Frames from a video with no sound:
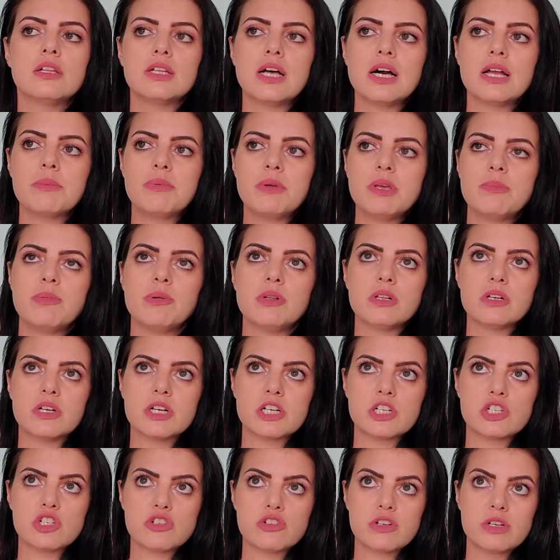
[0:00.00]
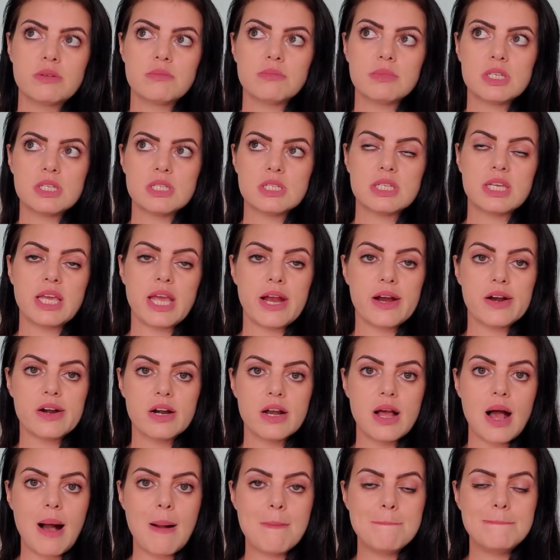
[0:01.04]
A lot of people are extremely
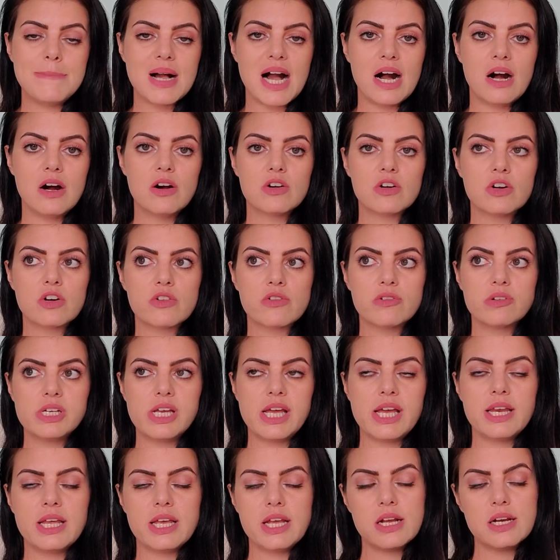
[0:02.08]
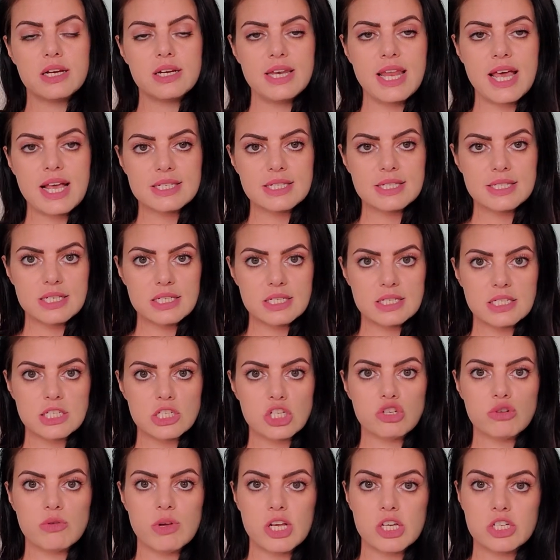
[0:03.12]
scared about creating nesting
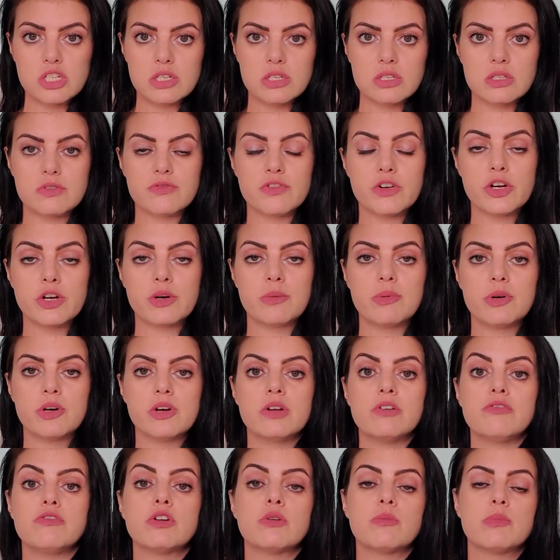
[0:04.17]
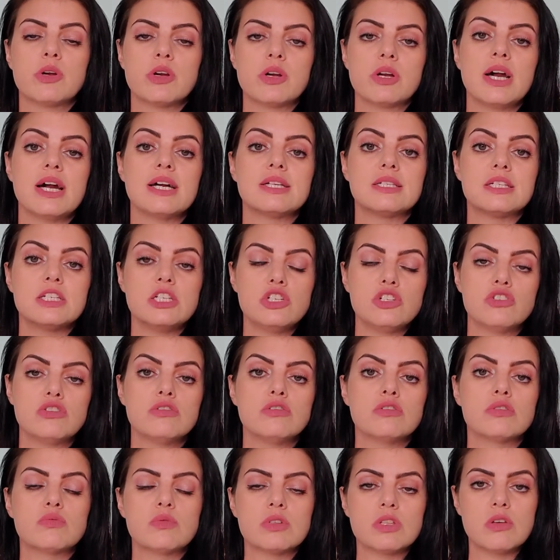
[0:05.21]
situations for your bird. If your bird has
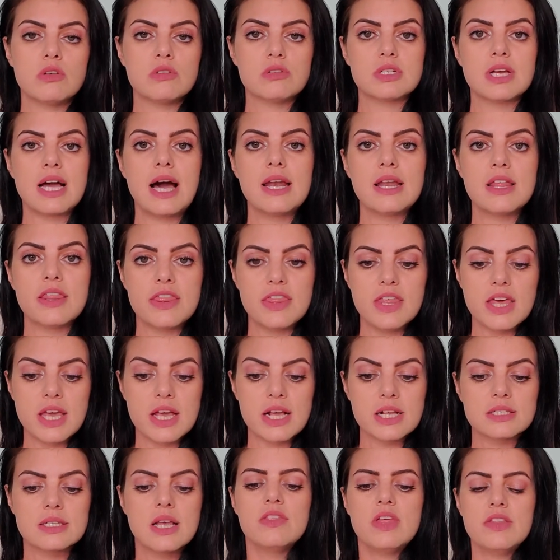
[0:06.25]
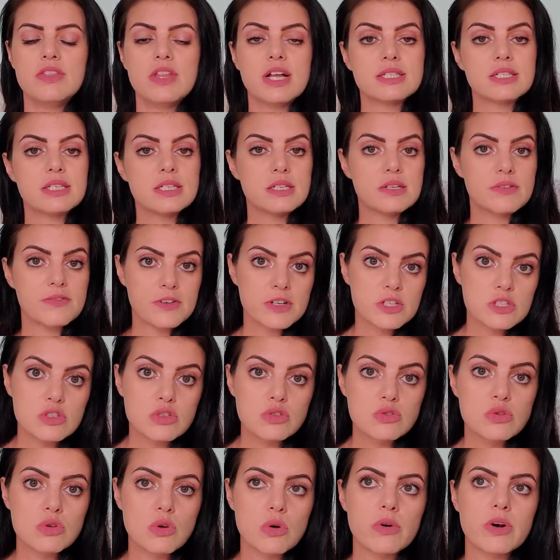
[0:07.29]
issues with those kind of things, then that's a different
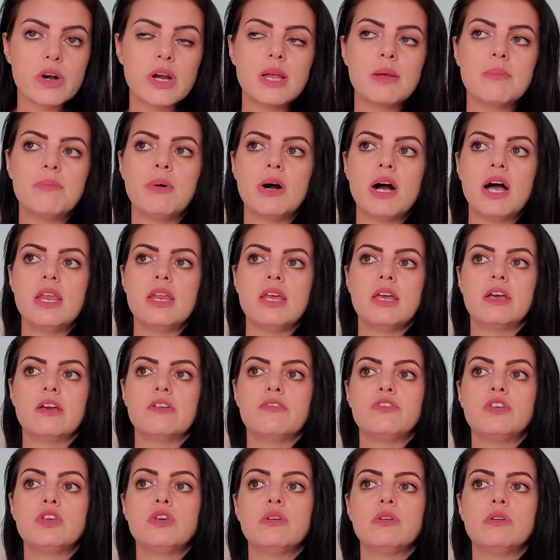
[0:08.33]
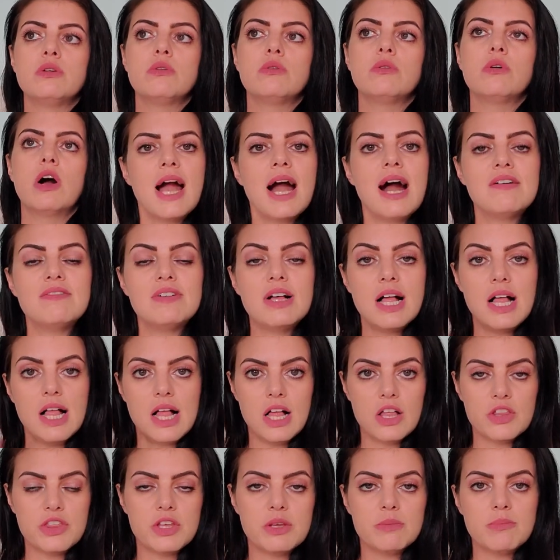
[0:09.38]
story. But if you have a
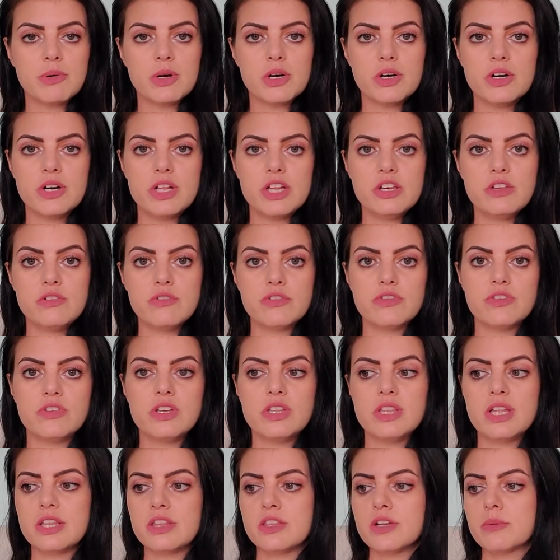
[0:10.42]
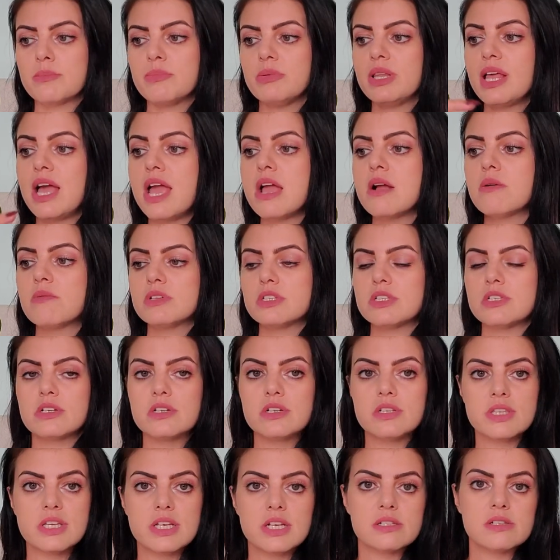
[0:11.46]
healthy bird and you see that they're playing with
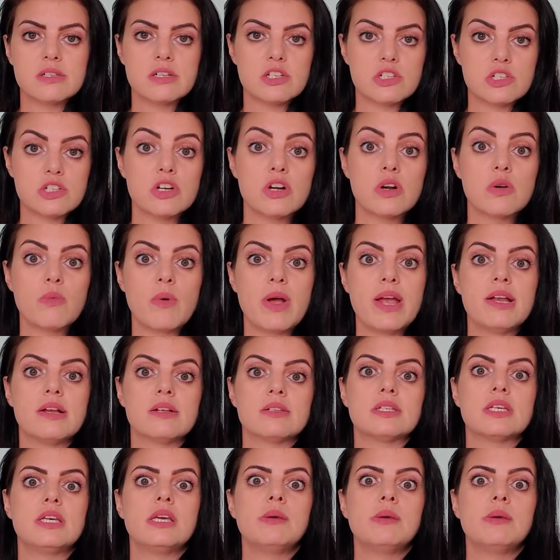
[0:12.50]
certain things in a certain way and it's